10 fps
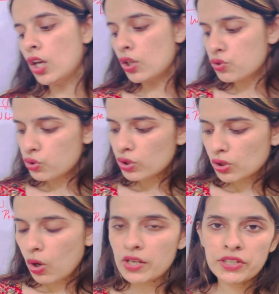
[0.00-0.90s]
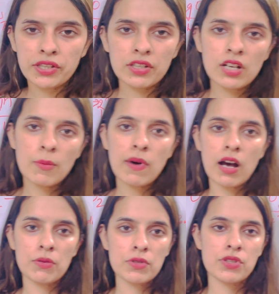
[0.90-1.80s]
So talking
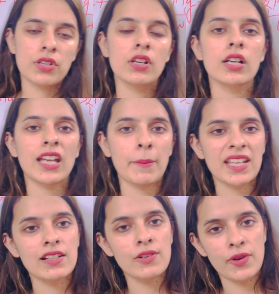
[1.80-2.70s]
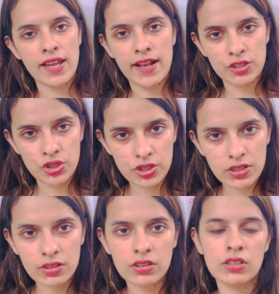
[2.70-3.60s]
about a chemical
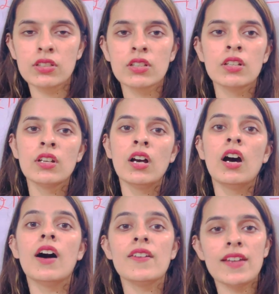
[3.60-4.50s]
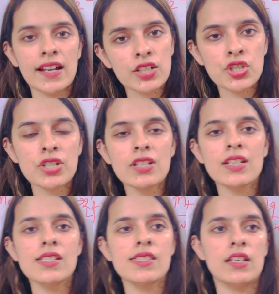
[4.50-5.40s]
reaction, a reaction
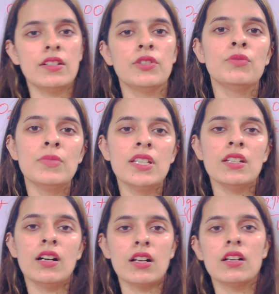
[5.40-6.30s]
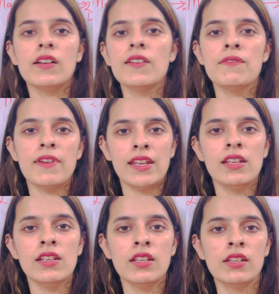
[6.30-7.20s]
is said to be occurred
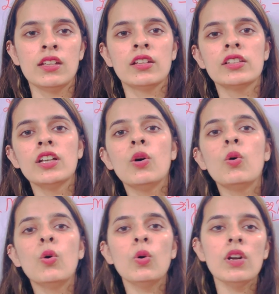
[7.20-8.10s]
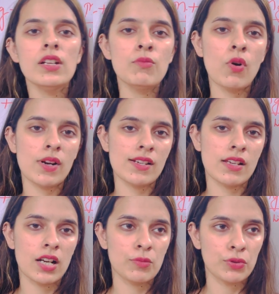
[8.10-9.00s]
when the old bonds
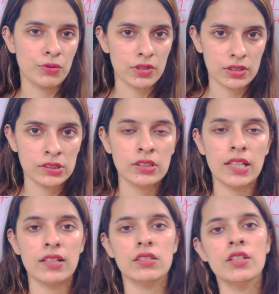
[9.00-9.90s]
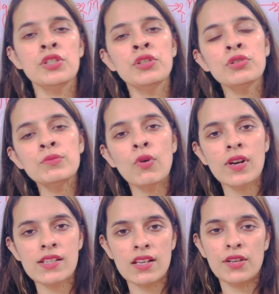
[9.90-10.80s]
are broken and the new
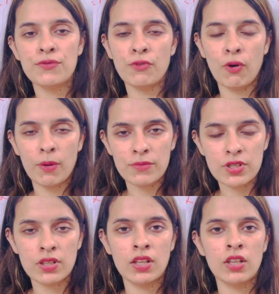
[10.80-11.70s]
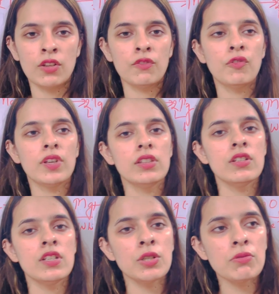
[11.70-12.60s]
bonds are formed with
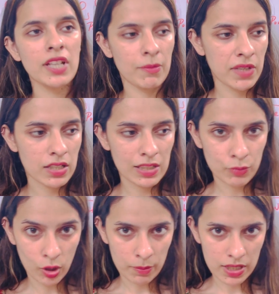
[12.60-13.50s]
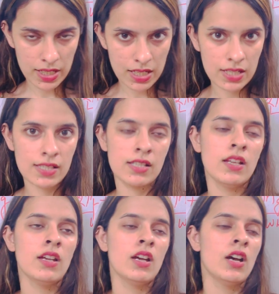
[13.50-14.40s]
new chemical properties,
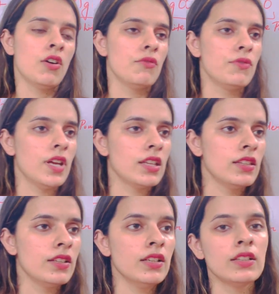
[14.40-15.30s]
with